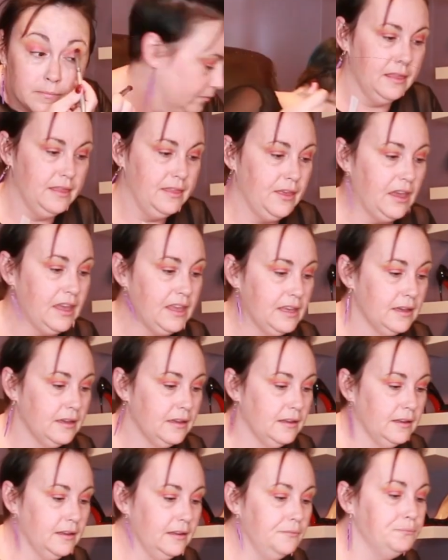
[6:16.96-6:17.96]
Then
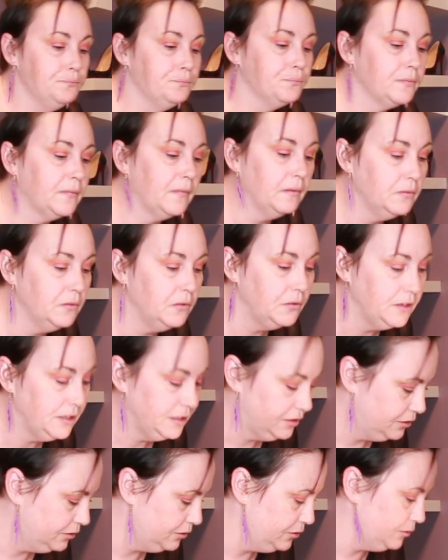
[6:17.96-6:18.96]
I'm going
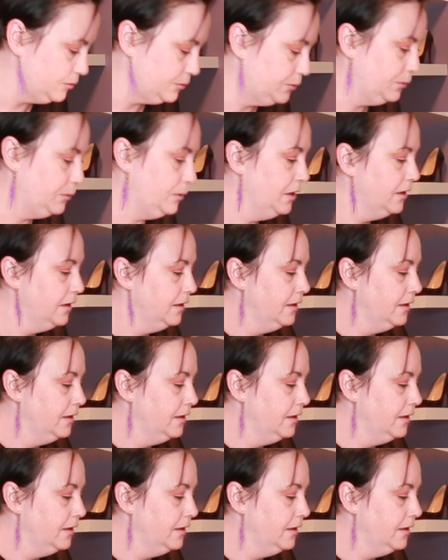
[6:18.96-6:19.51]
to do